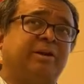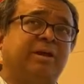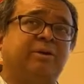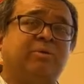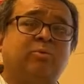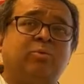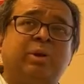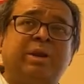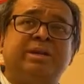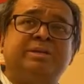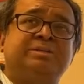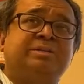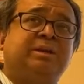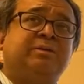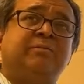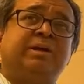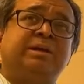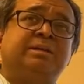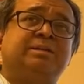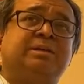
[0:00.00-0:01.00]
like, when is it
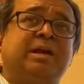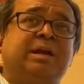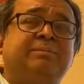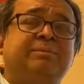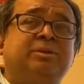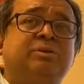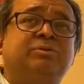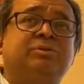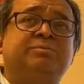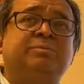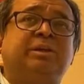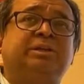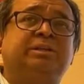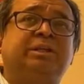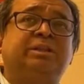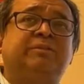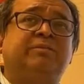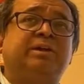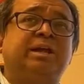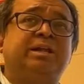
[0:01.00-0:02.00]
the right time to use
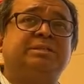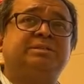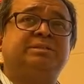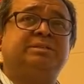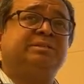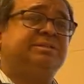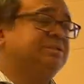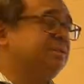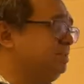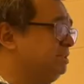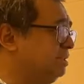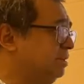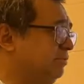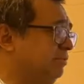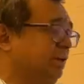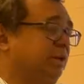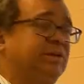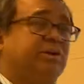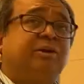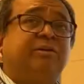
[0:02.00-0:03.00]
multi-threads, this is a
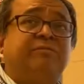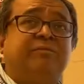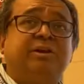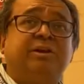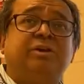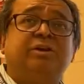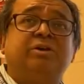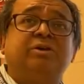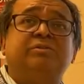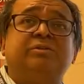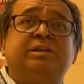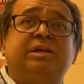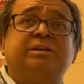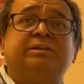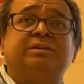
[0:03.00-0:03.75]
really good video that